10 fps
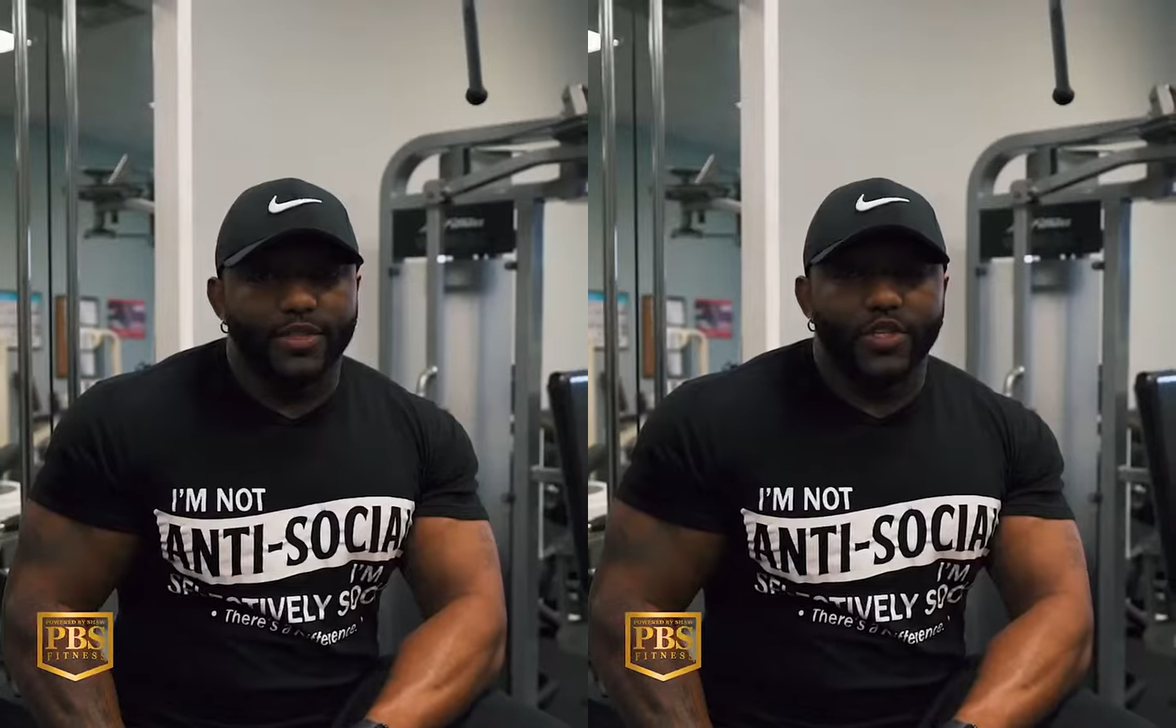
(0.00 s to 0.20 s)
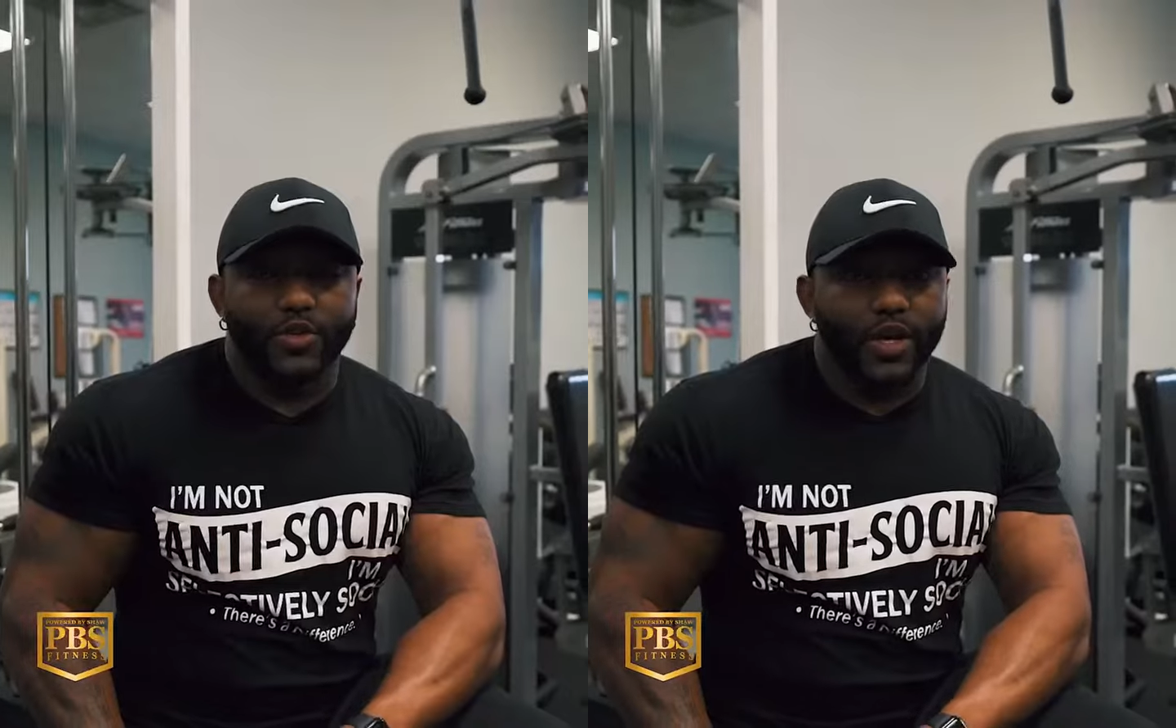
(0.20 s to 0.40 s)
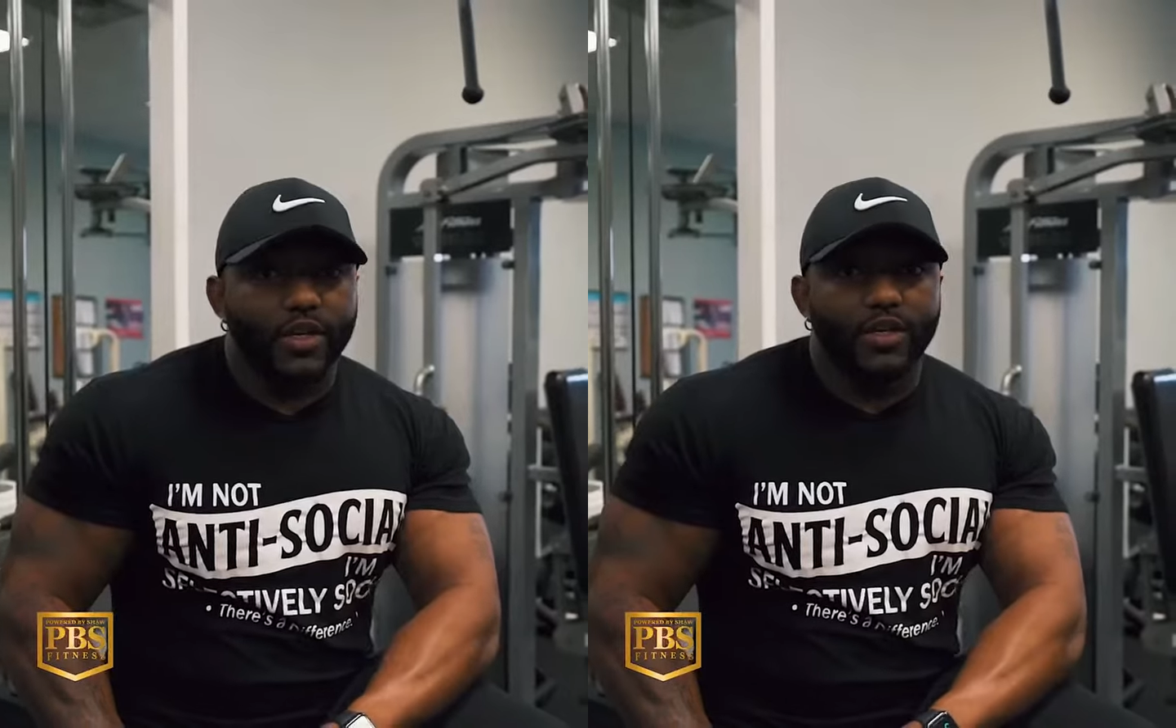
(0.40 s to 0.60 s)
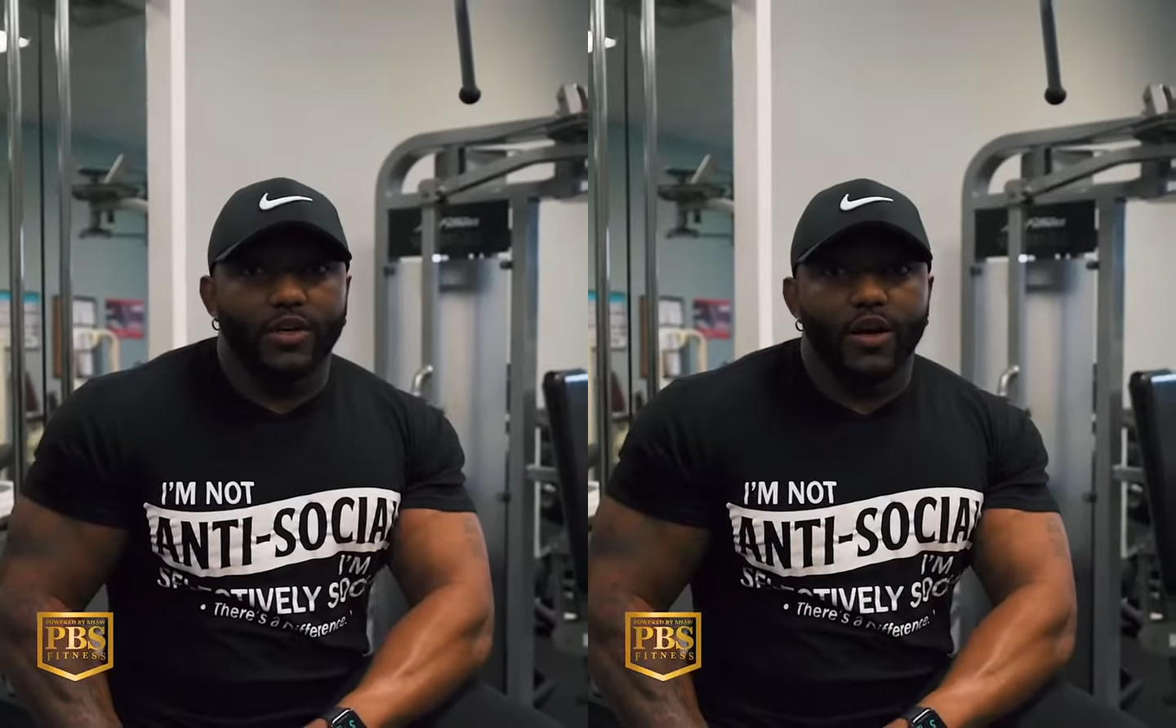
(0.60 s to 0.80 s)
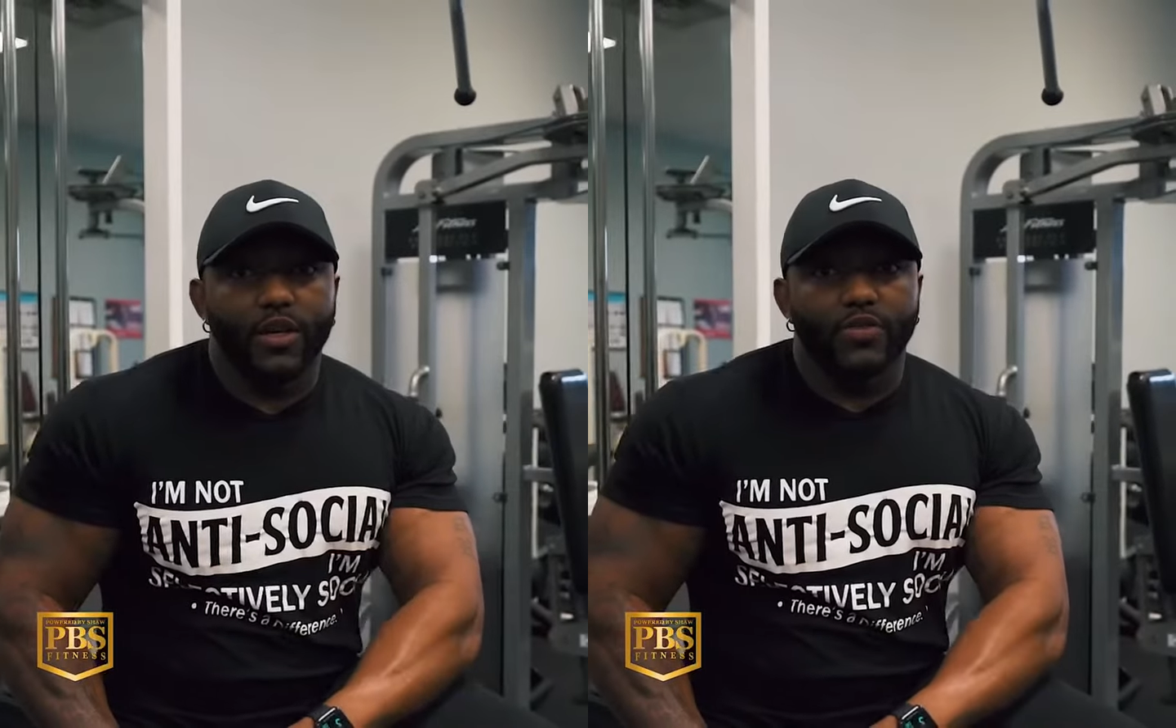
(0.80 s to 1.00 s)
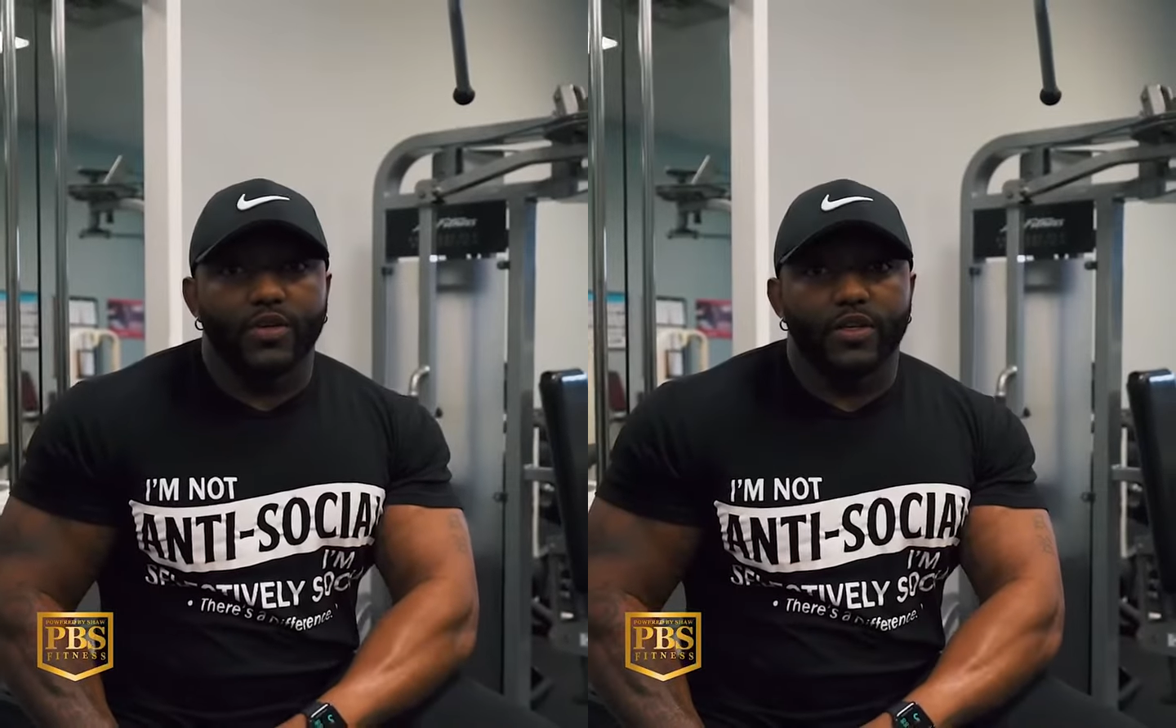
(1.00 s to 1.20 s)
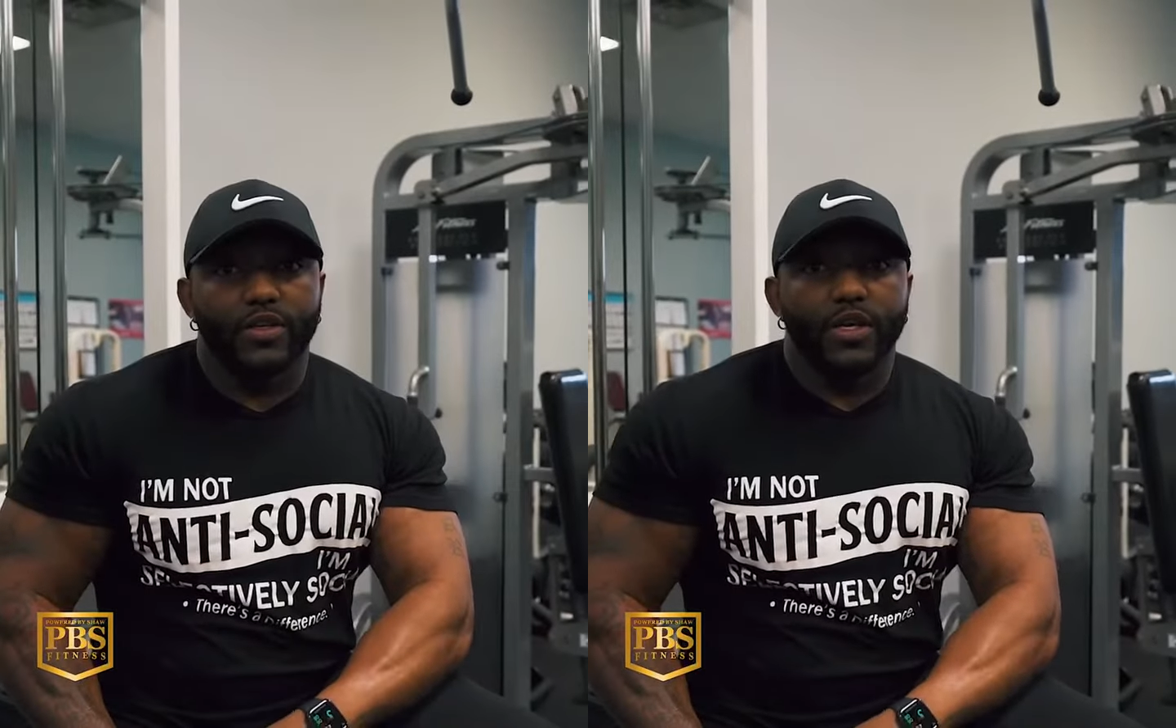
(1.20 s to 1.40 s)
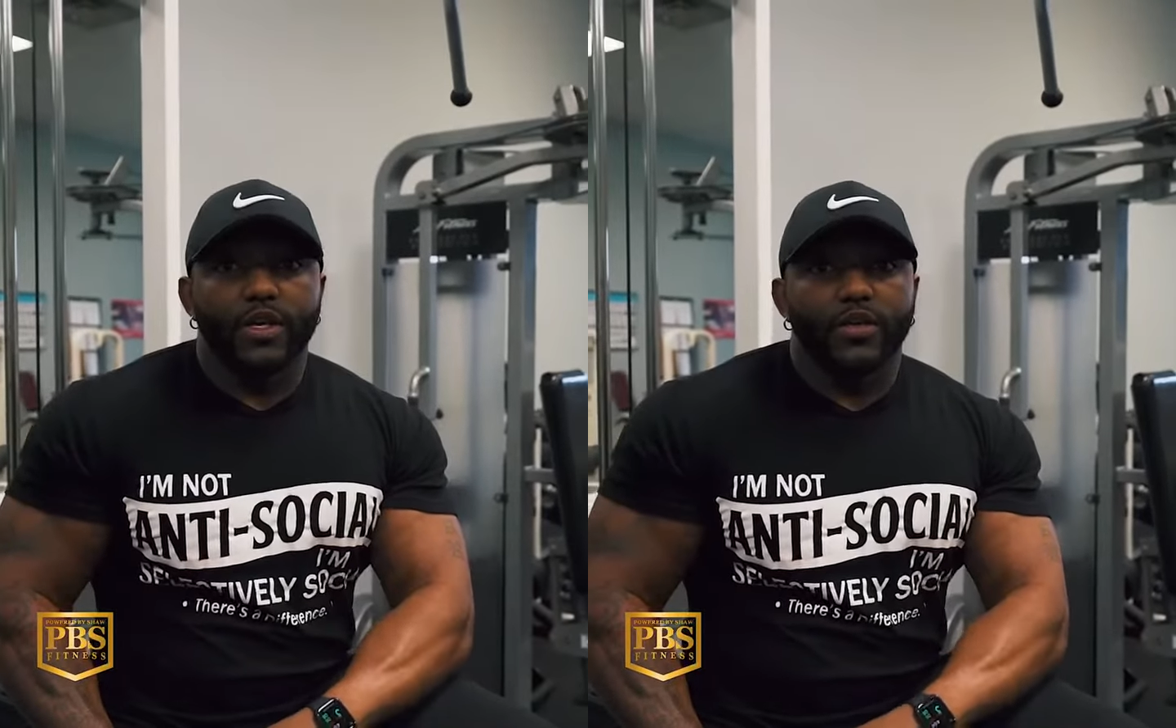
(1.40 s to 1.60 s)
the training, all of it,